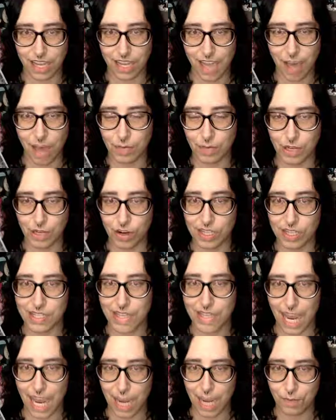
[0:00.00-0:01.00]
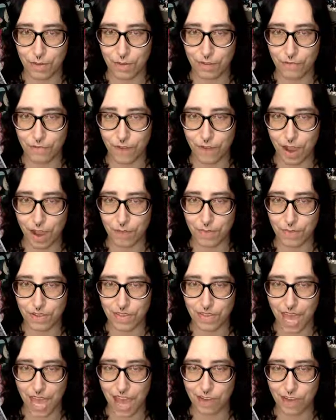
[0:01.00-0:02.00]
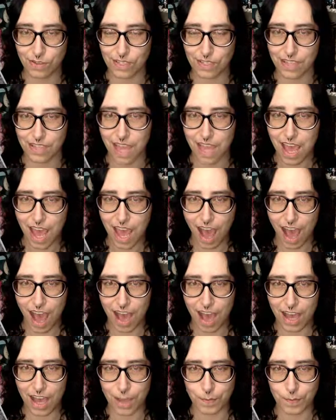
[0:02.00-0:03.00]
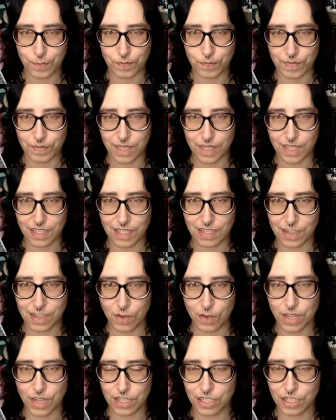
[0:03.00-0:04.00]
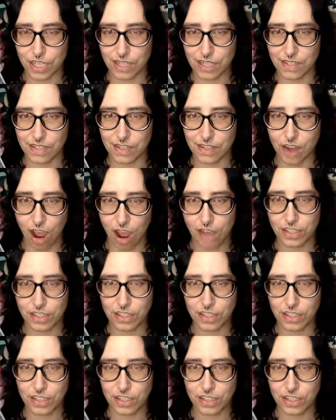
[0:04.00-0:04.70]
helping her escape from the house, so that she is not